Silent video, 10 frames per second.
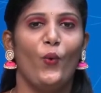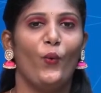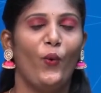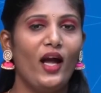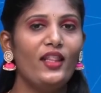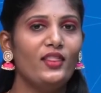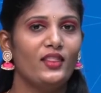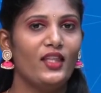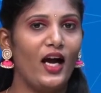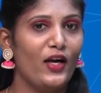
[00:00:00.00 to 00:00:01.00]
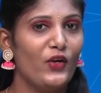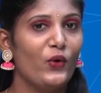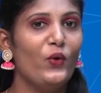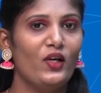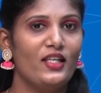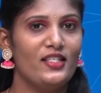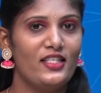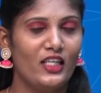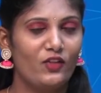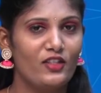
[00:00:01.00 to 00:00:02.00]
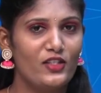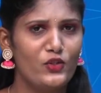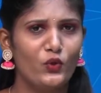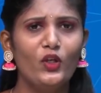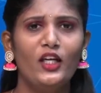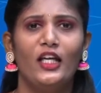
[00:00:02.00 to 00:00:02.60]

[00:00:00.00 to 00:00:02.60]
1 dandu is equals to